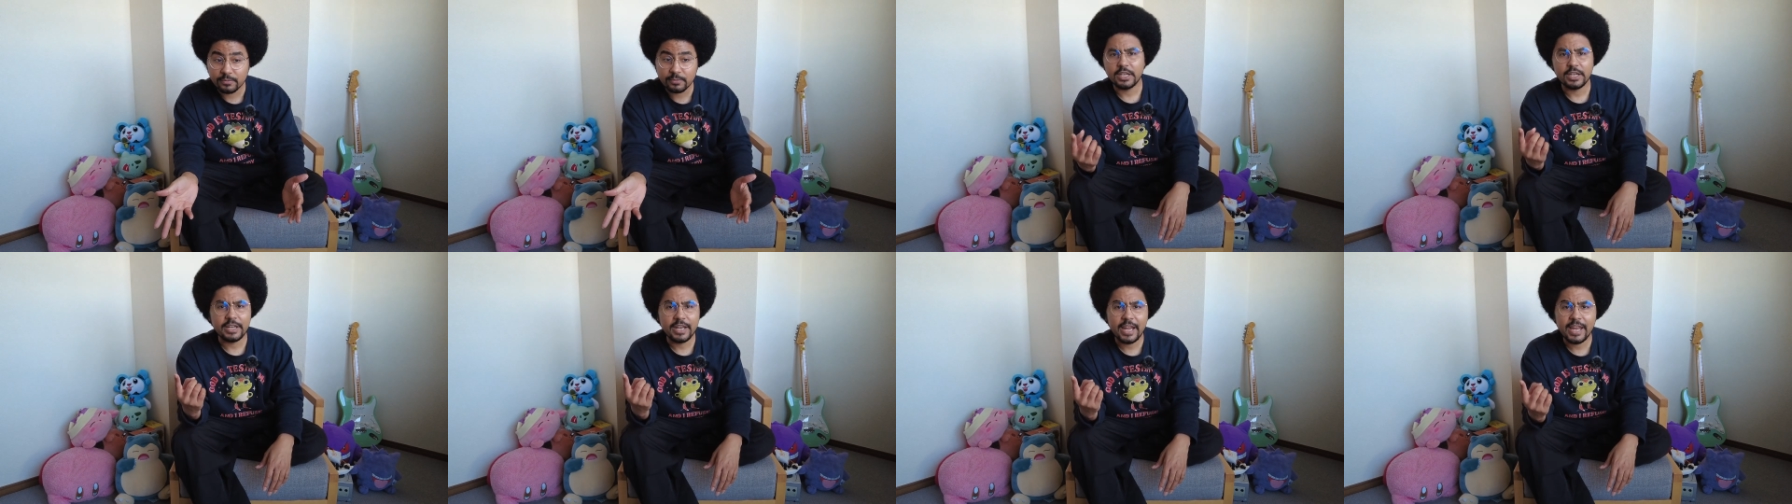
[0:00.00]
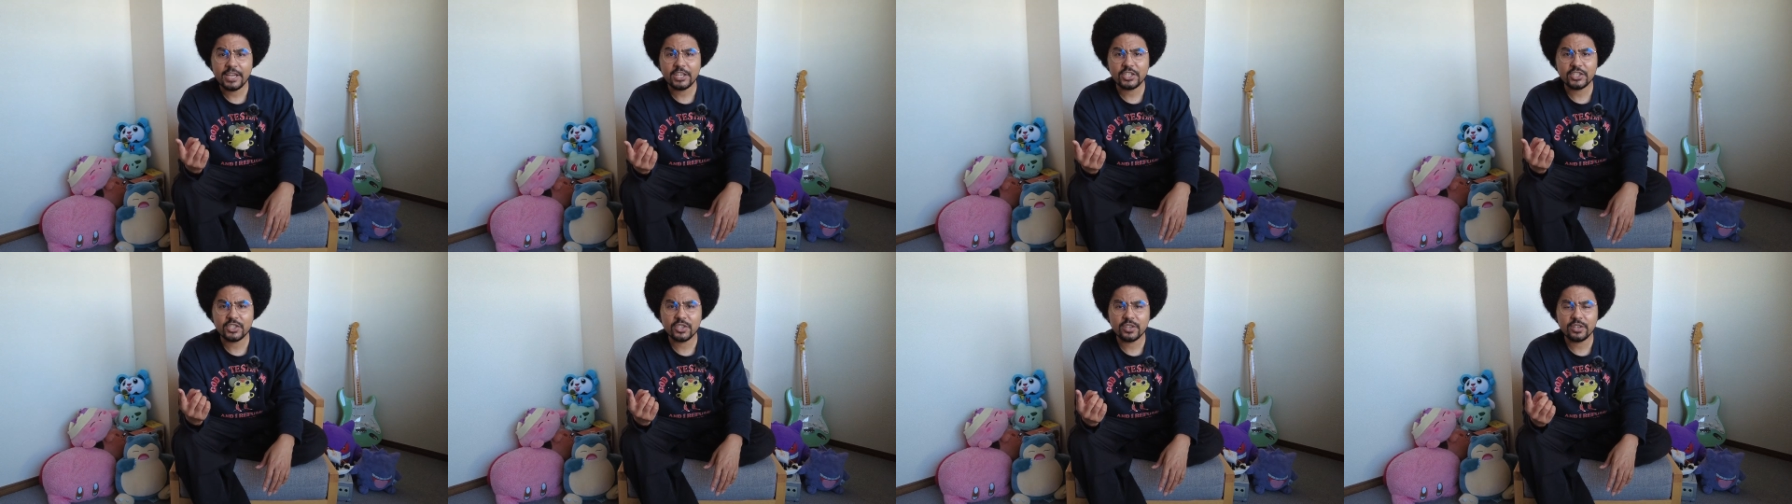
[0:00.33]

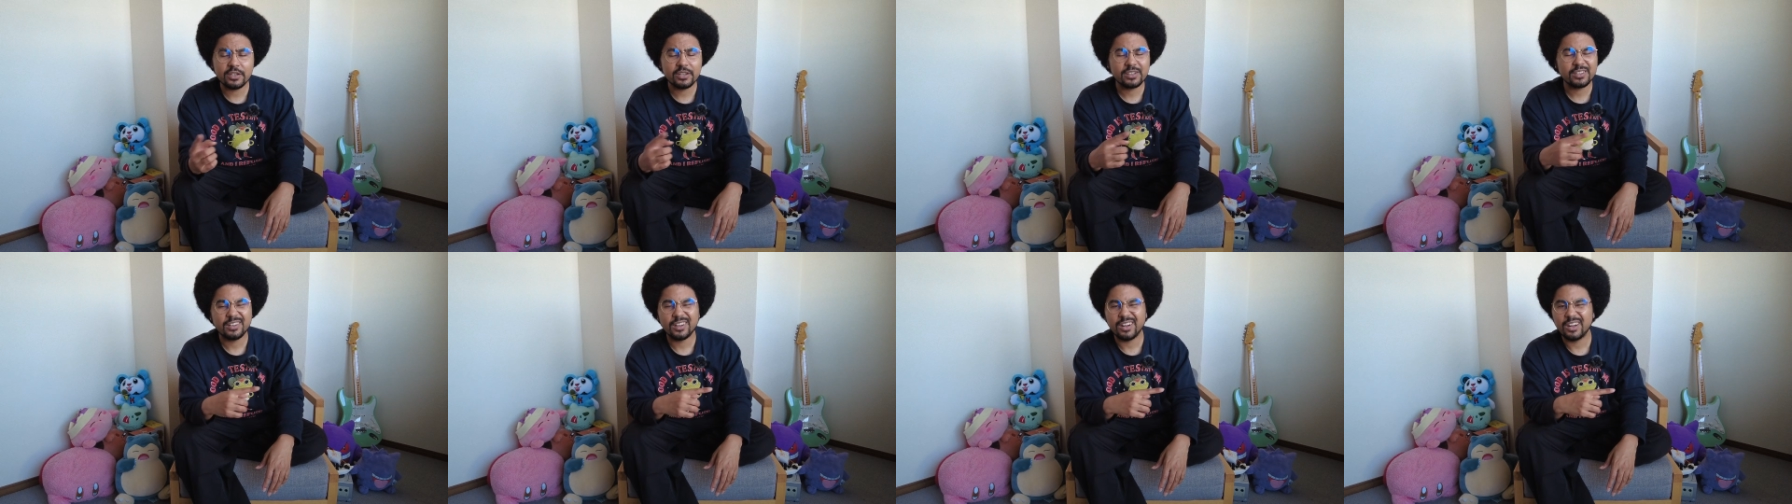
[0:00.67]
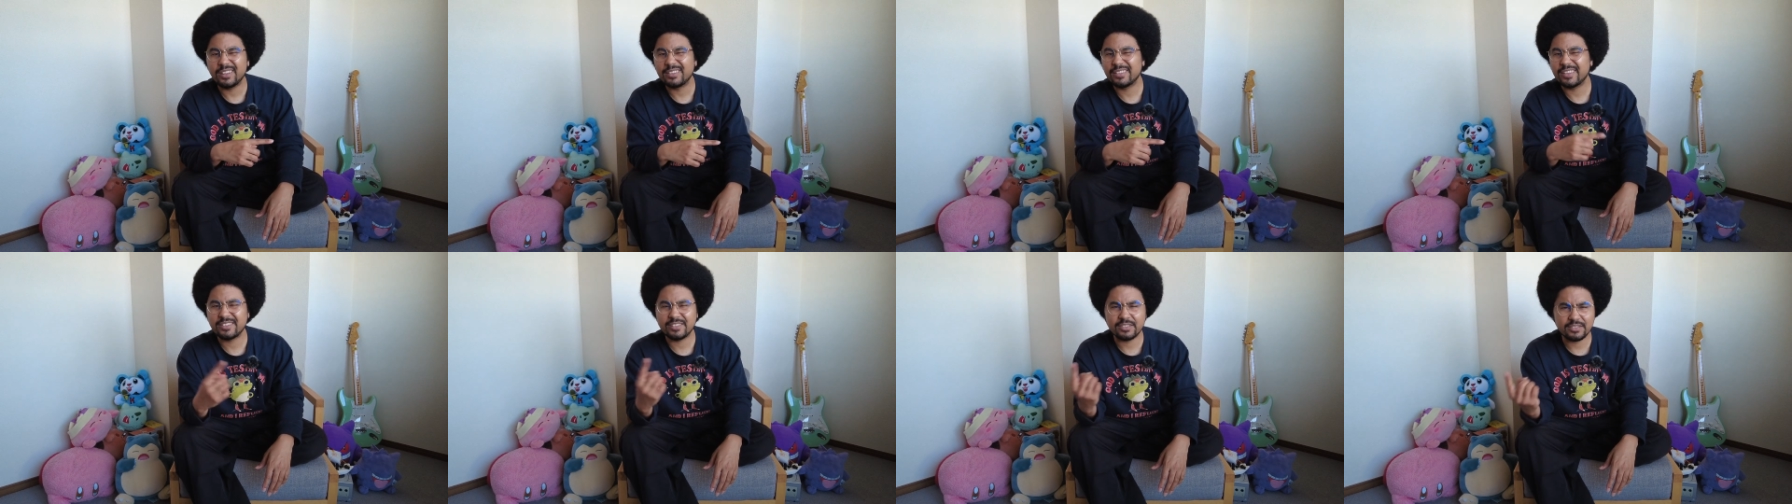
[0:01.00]
Nature,
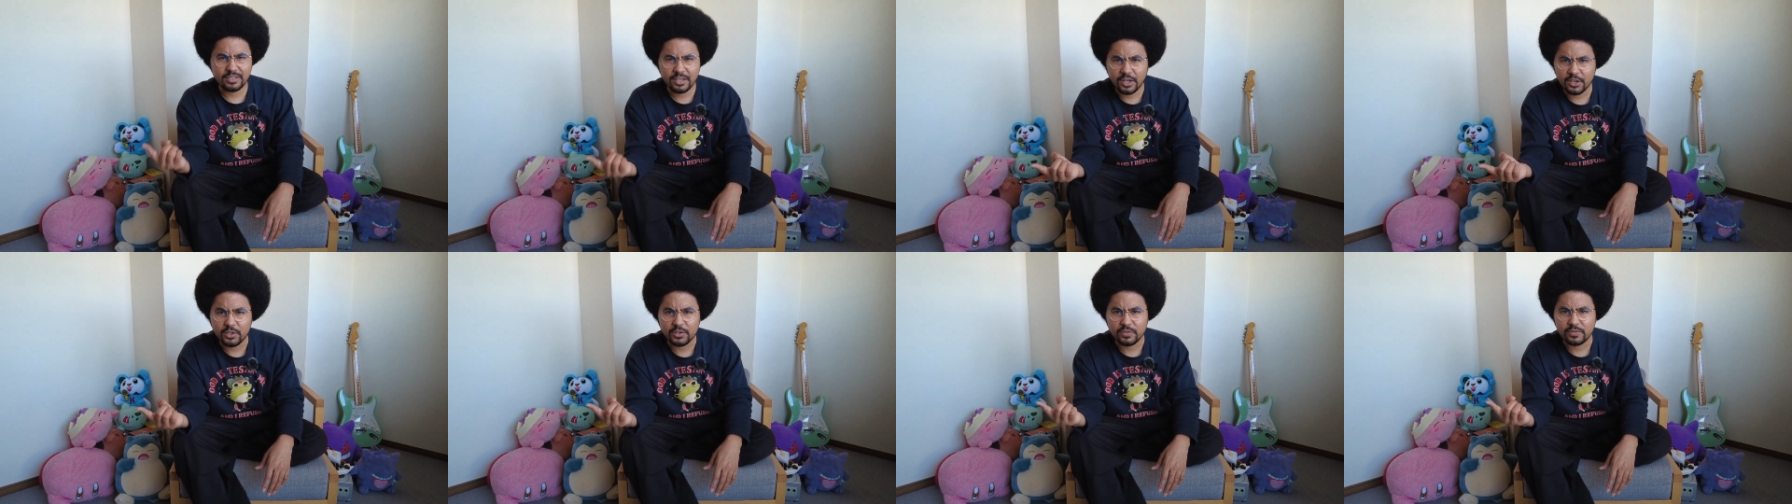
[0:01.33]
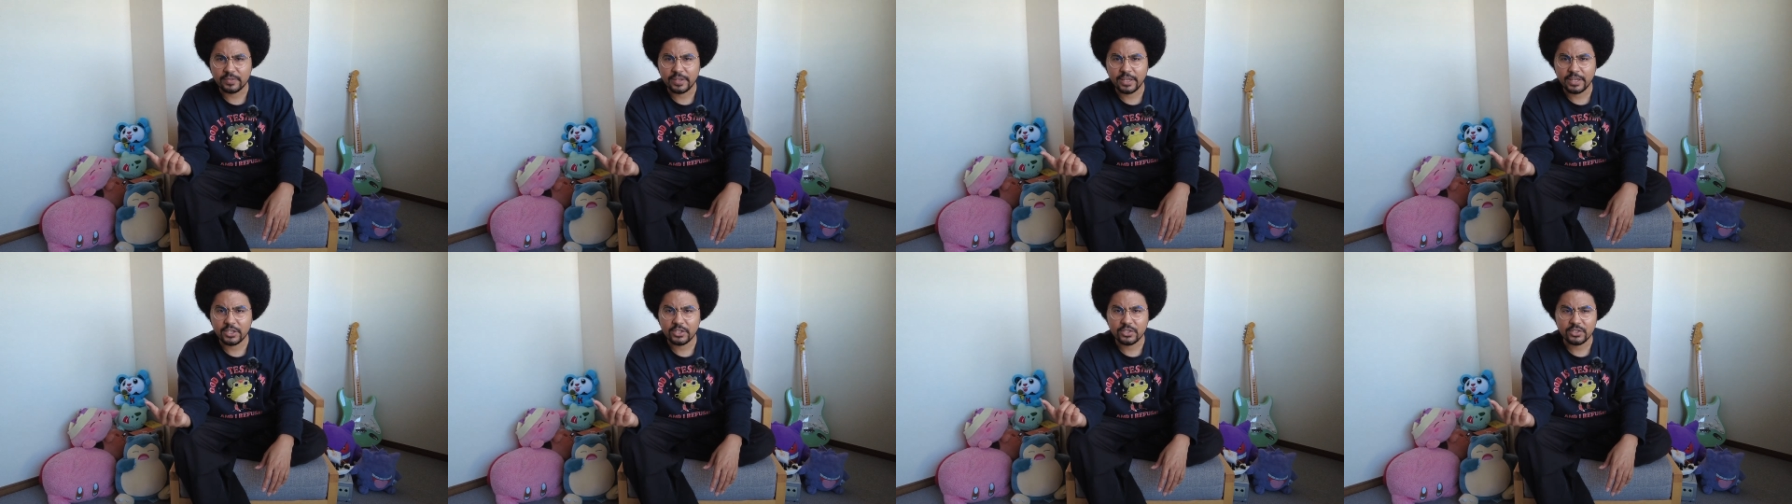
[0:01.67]
there's a ton of
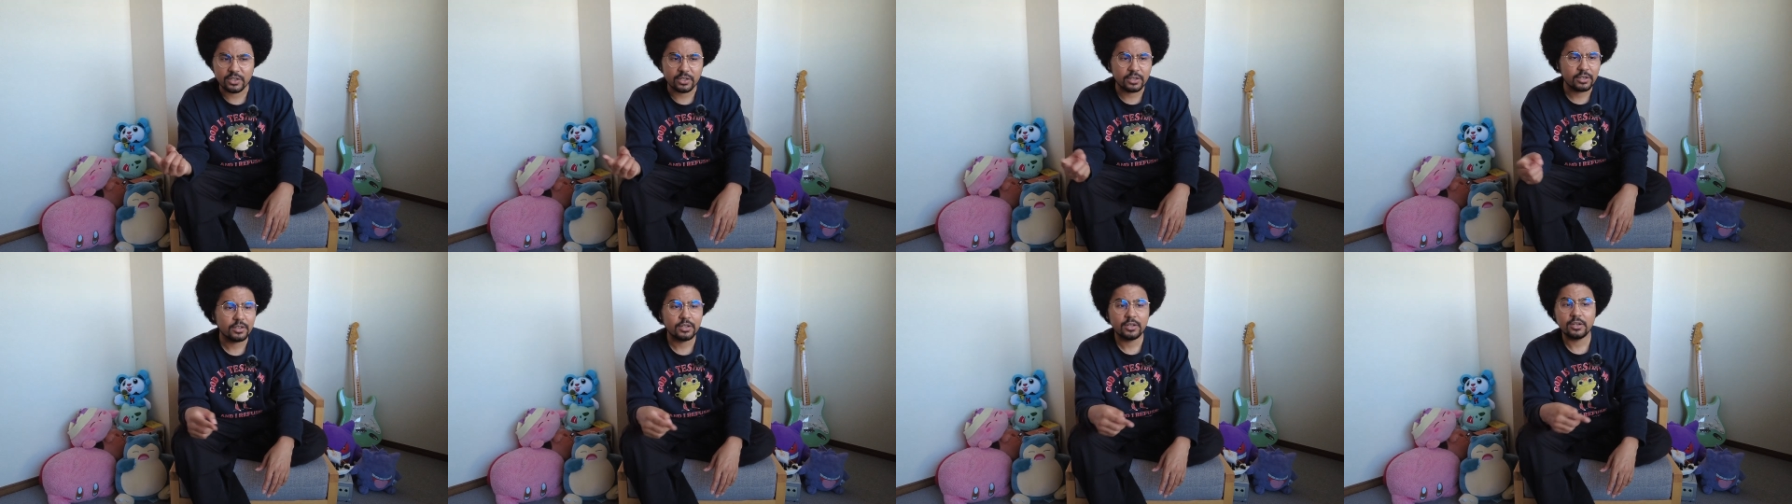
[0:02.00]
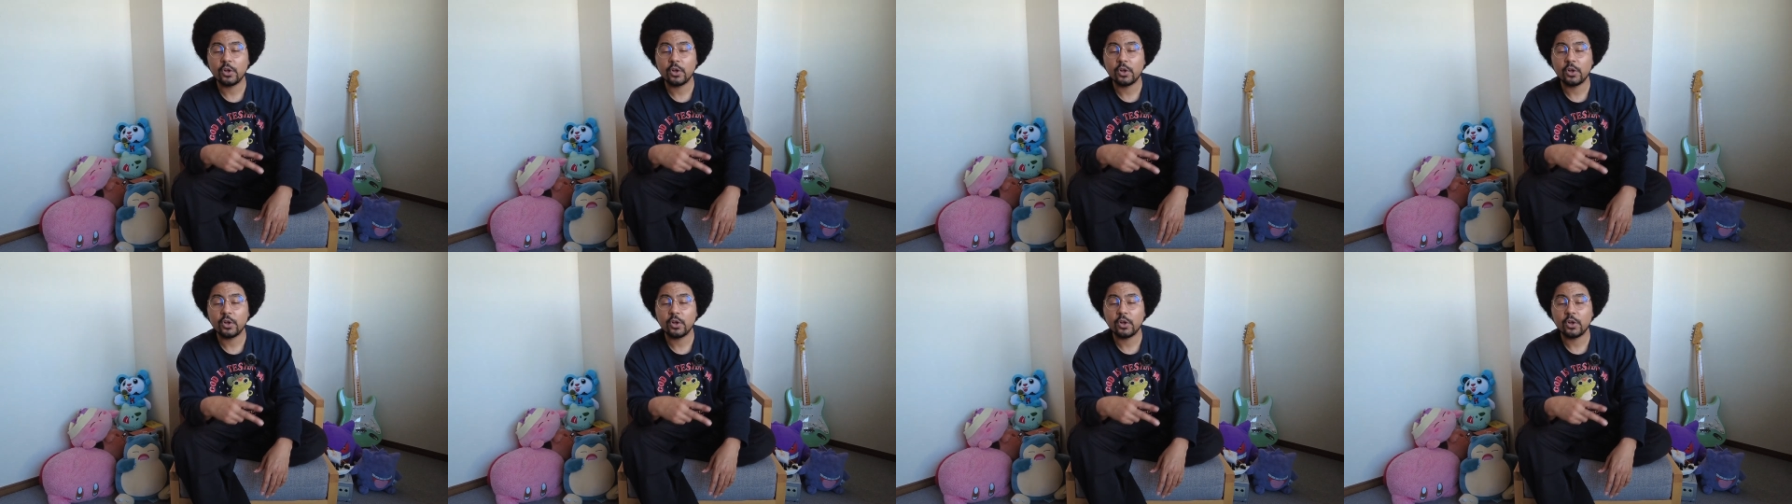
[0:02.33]
nature.